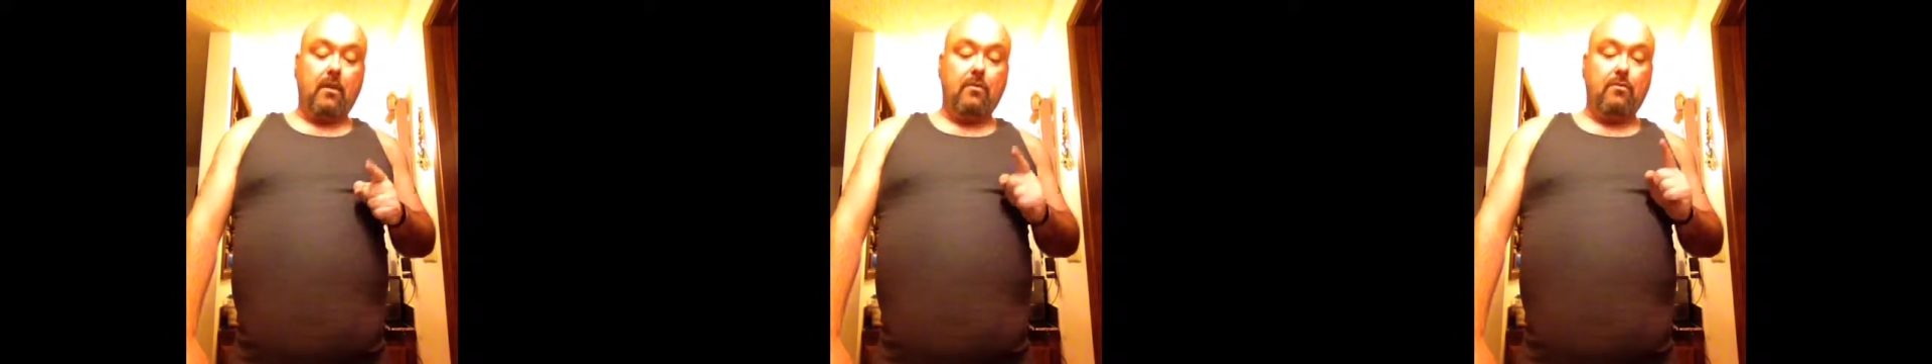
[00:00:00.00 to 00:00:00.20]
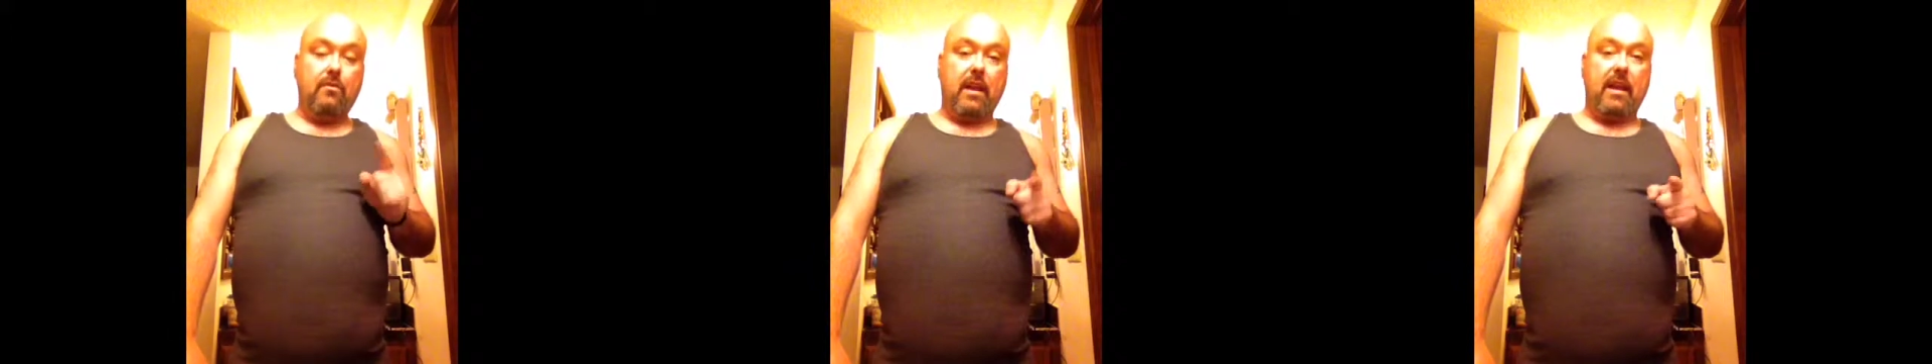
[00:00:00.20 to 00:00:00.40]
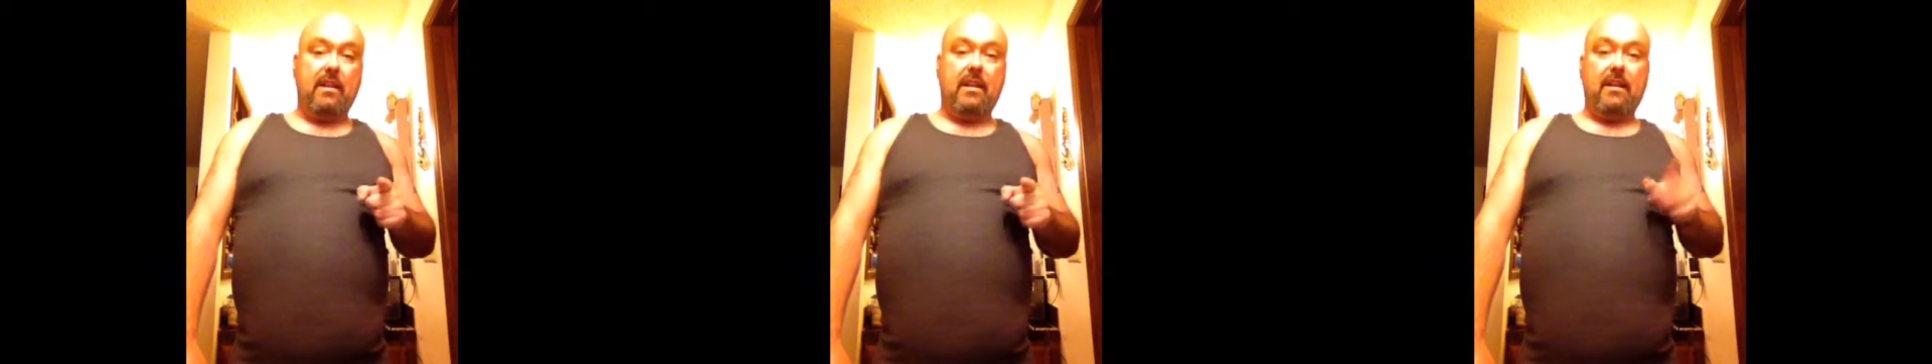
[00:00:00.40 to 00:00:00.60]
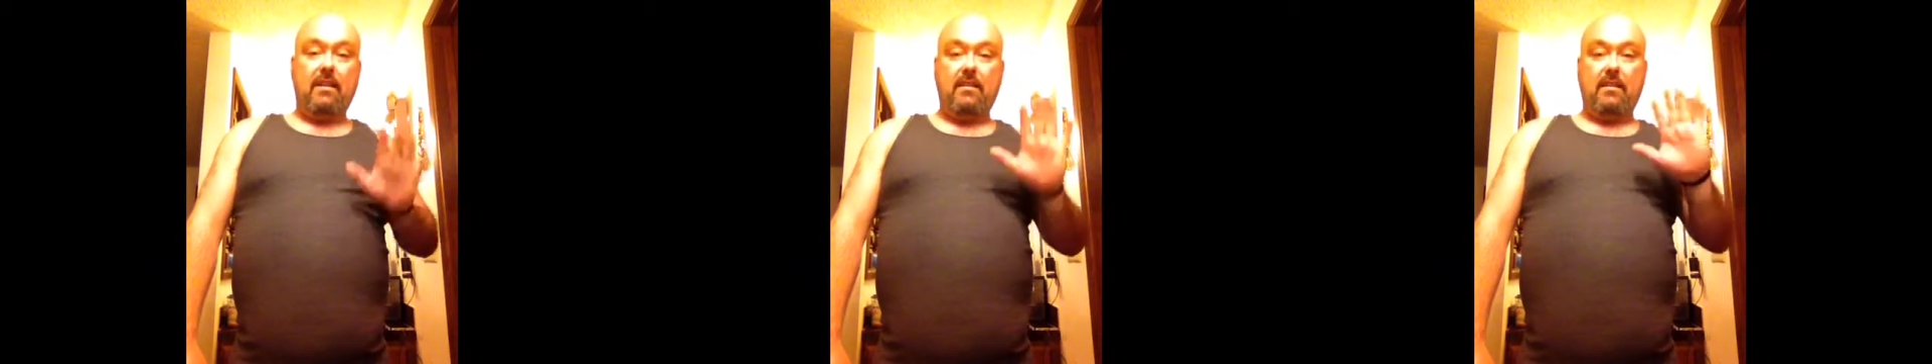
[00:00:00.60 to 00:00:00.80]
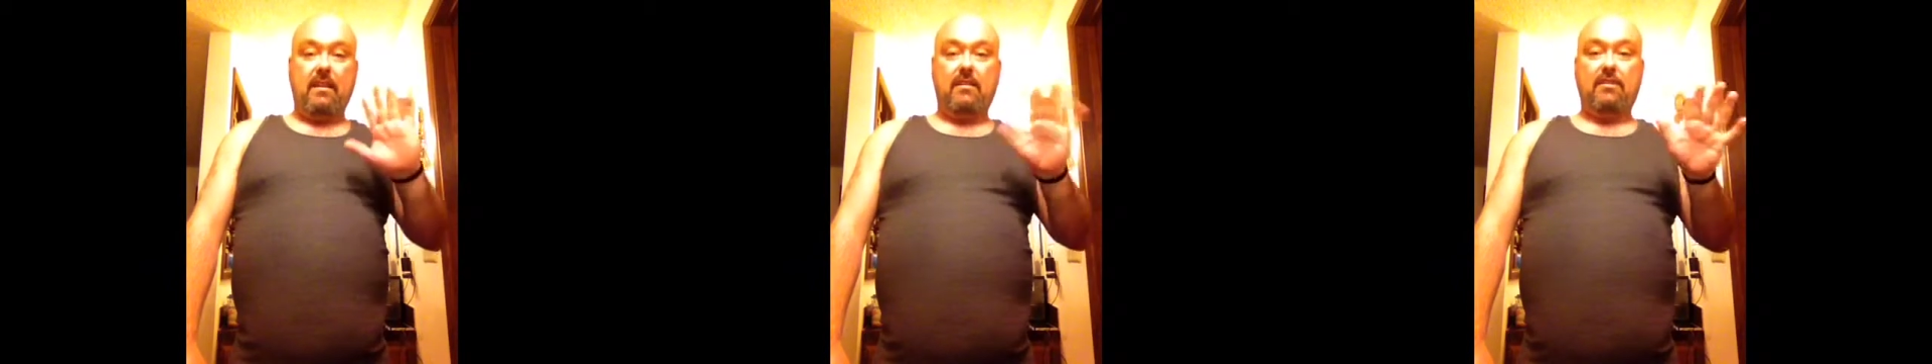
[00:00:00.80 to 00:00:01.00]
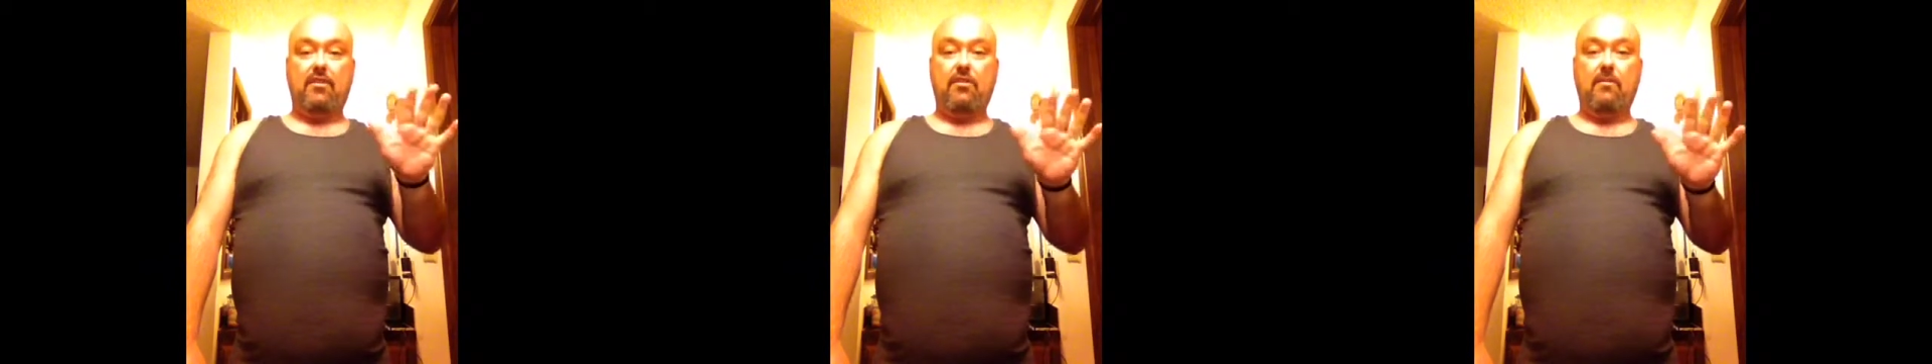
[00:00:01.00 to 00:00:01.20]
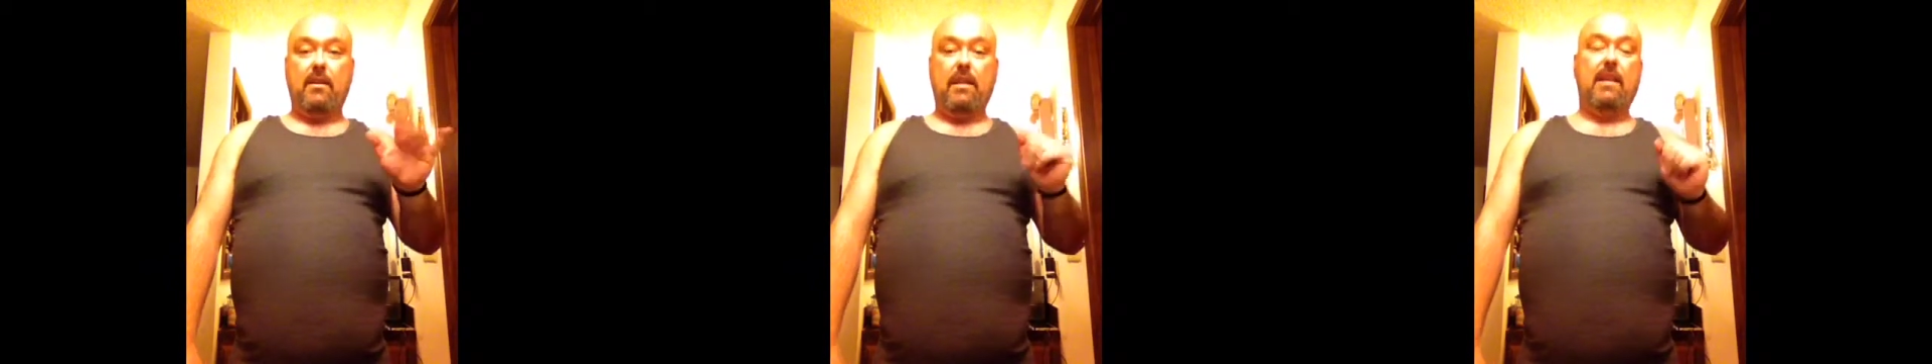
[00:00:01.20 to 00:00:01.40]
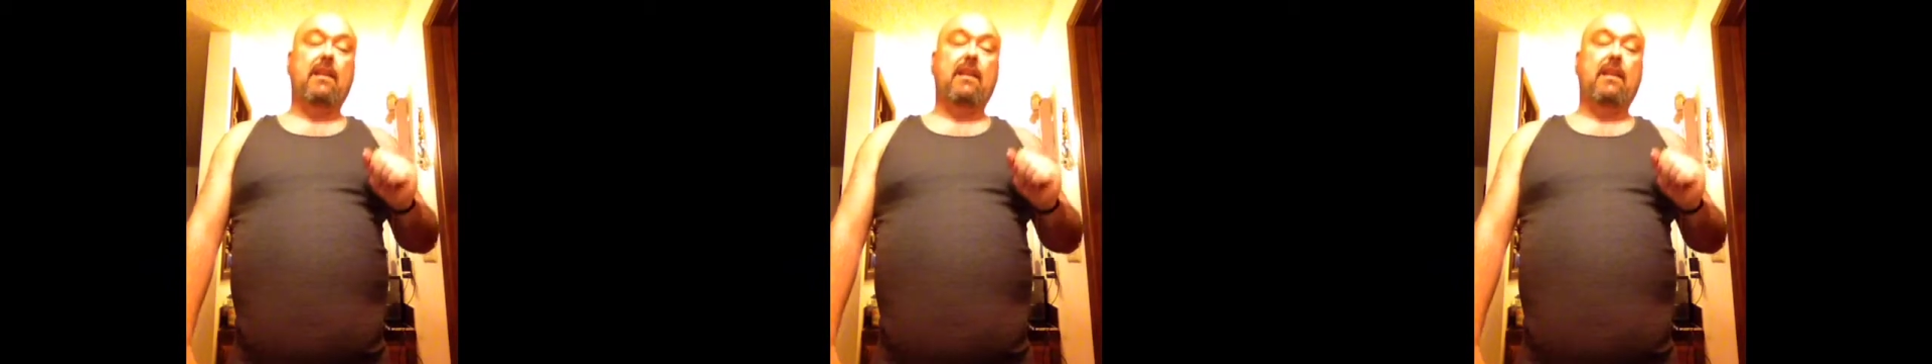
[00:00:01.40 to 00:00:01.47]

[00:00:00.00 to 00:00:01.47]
Randy, how's it going, buddy?